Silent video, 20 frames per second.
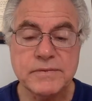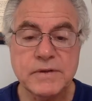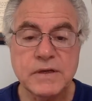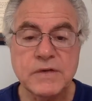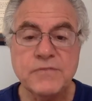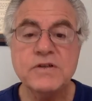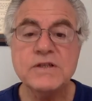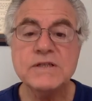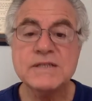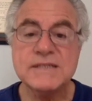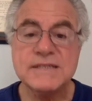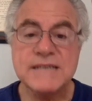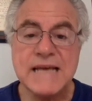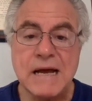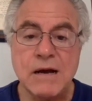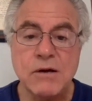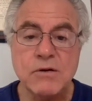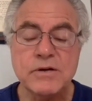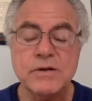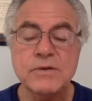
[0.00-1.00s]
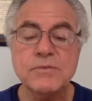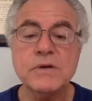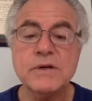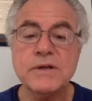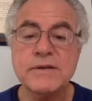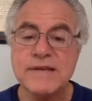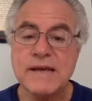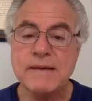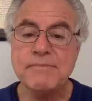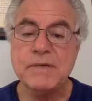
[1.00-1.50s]
If it's sound, what
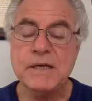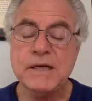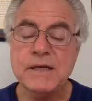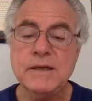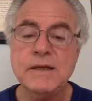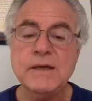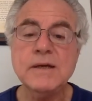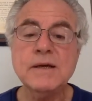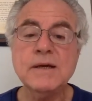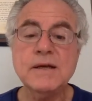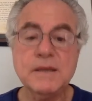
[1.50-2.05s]
does that mean?